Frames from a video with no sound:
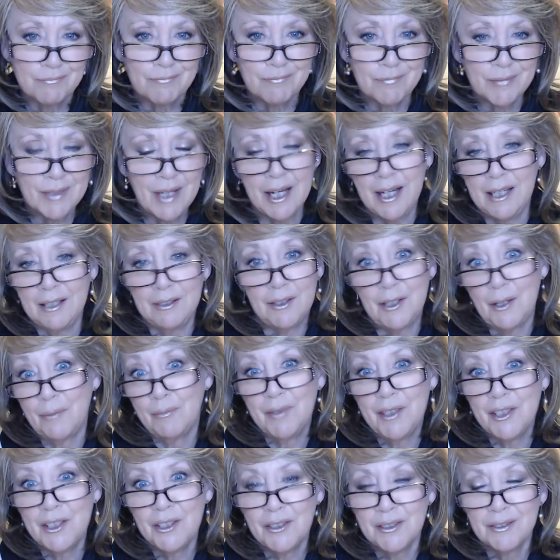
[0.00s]
I don't know,
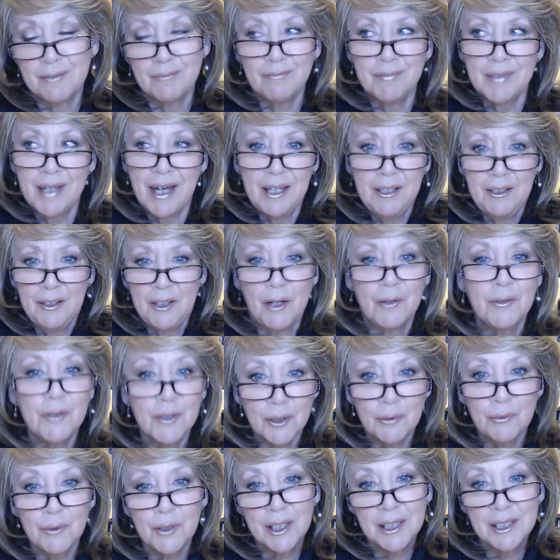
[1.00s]
just, I don't know.
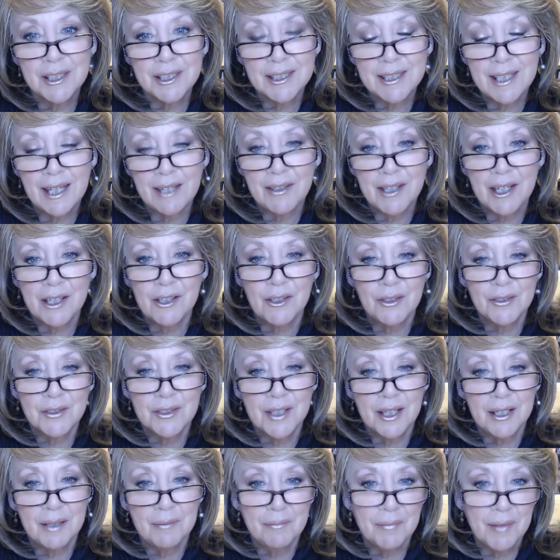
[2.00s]
So we're going to see how that
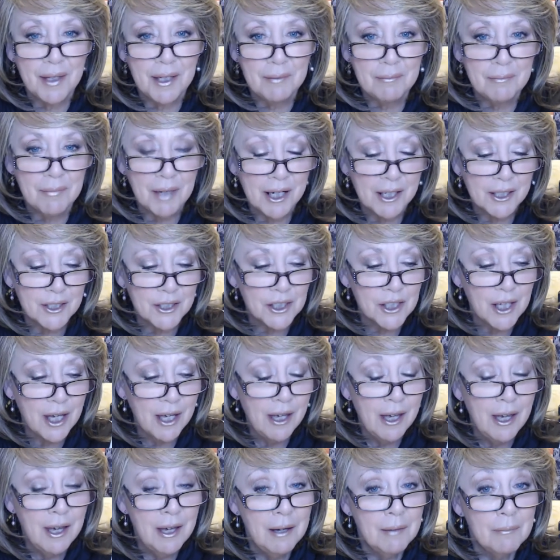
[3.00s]
goes on in March.
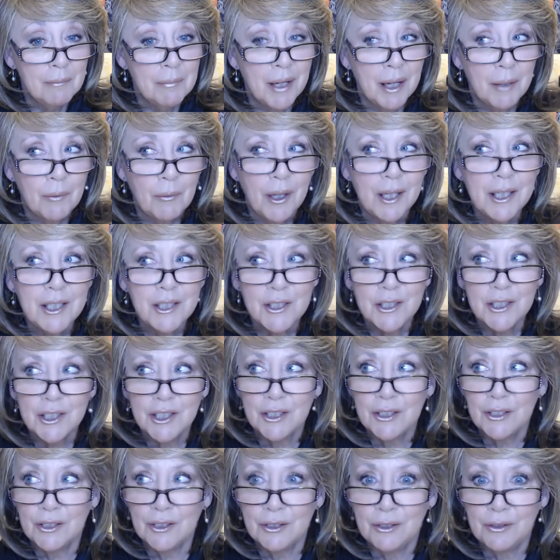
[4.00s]
But I wanted
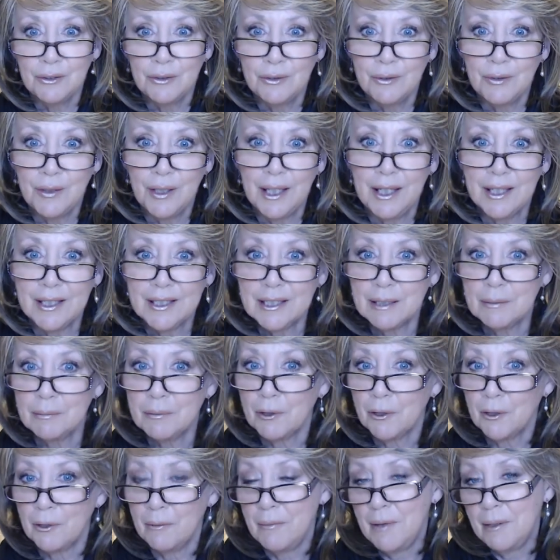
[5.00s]
to
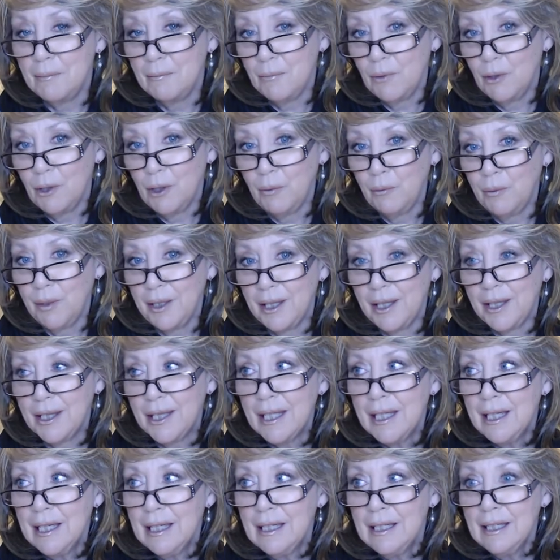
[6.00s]
experiment more with
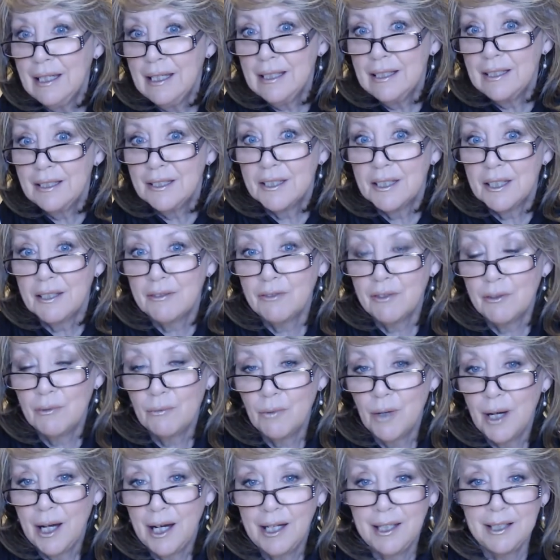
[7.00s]

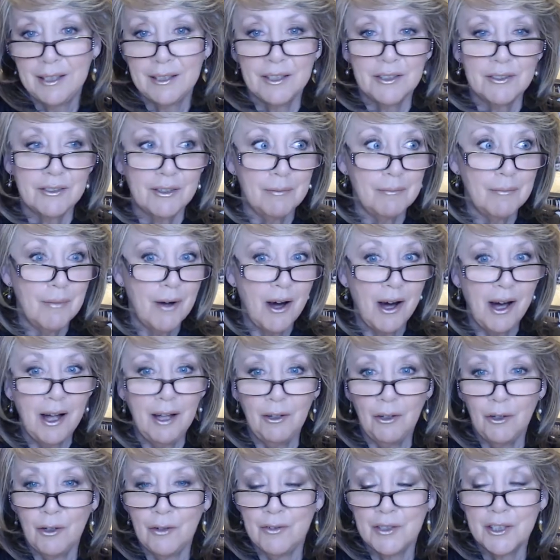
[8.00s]
different wines from
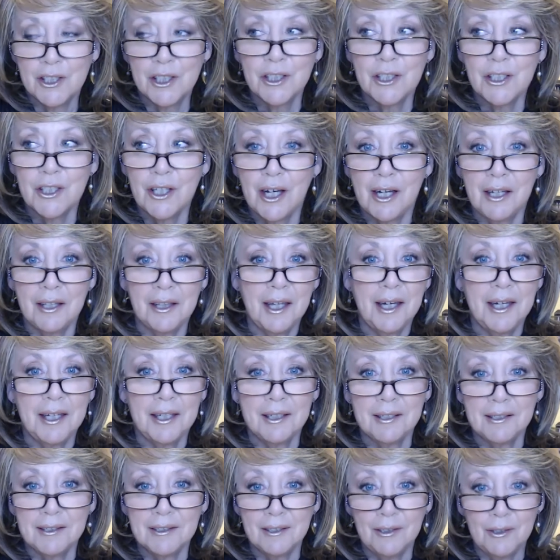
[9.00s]
all over, just not
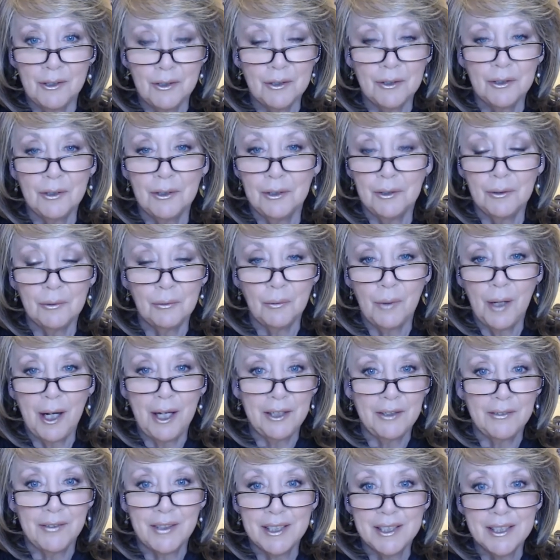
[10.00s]
like local
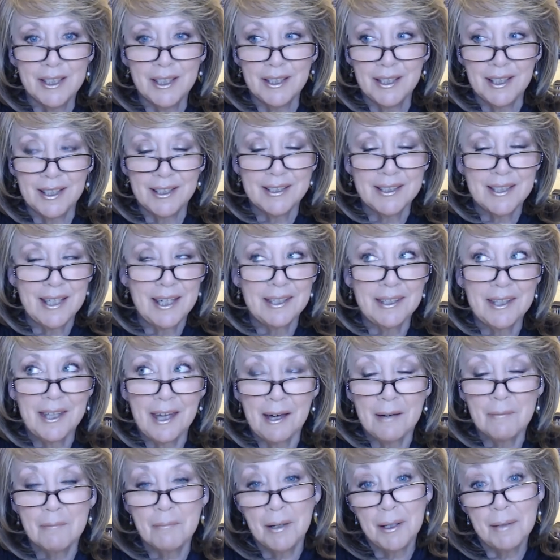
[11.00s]
wineries and things like
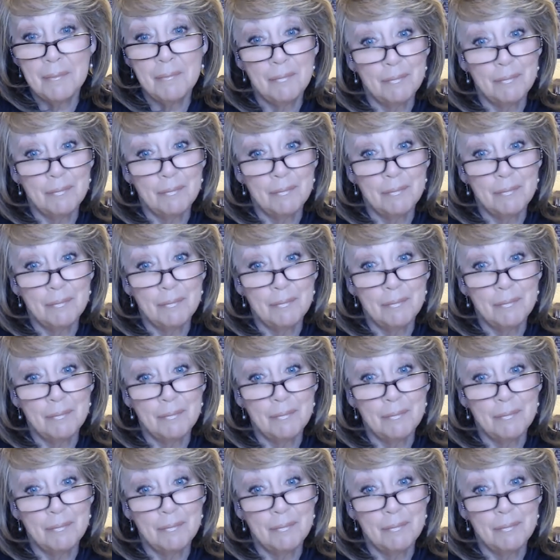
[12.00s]
that. But